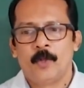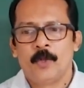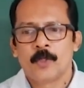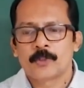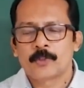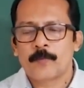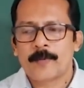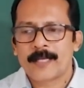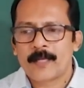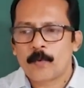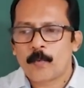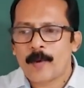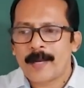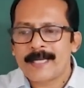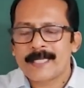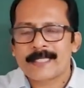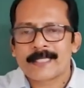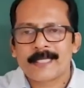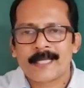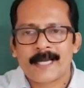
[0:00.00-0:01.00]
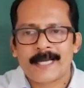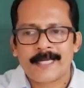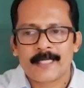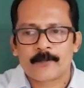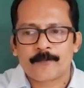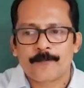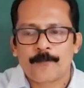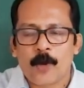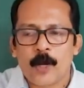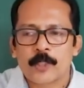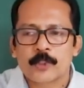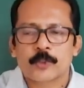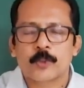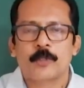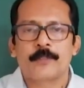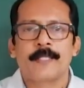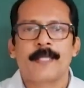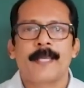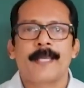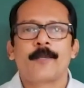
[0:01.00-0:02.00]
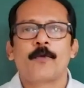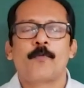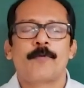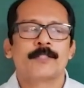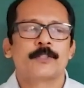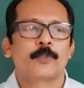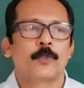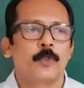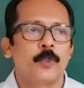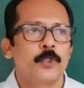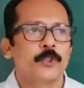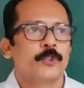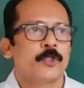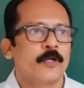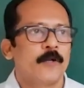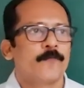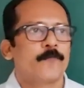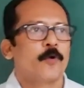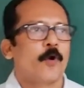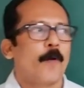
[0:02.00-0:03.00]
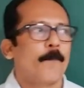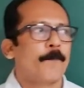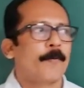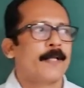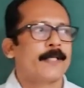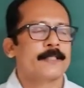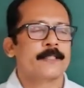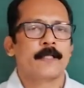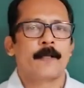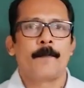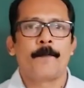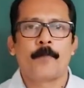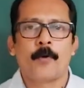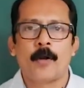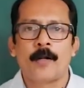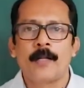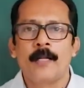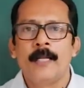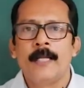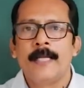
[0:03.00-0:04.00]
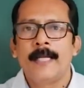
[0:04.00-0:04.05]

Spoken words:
So, when white light falls on the aqueous solution of complex compound,